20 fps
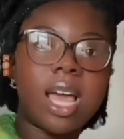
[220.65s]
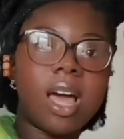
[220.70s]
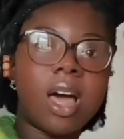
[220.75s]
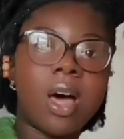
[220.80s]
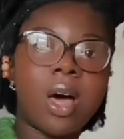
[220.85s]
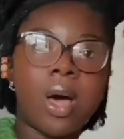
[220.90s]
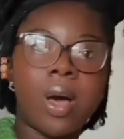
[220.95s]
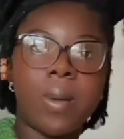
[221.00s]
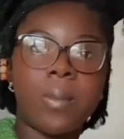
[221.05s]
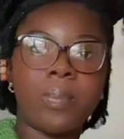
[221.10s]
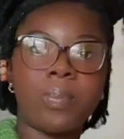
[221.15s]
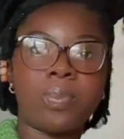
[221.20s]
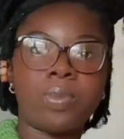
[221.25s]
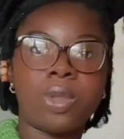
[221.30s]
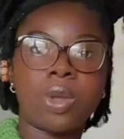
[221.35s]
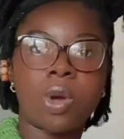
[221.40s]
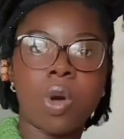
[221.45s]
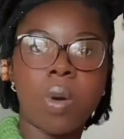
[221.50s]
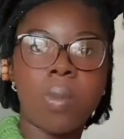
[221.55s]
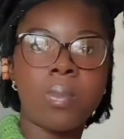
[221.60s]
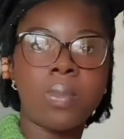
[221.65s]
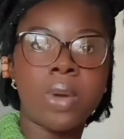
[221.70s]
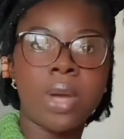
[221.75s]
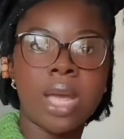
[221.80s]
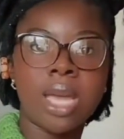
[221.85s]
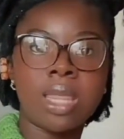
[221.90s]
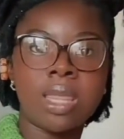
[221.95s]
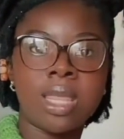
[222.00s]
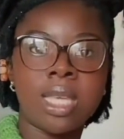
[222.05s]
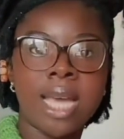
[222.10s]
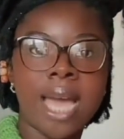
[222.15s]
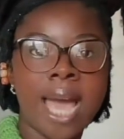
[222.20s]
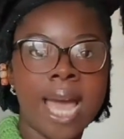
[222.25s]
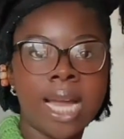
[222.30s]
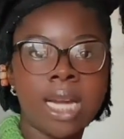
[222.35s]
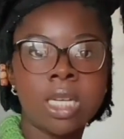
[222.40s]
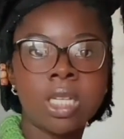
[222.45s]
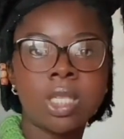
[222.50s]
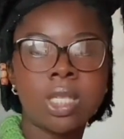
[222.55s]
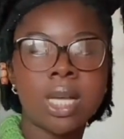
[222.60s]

the combo in the end.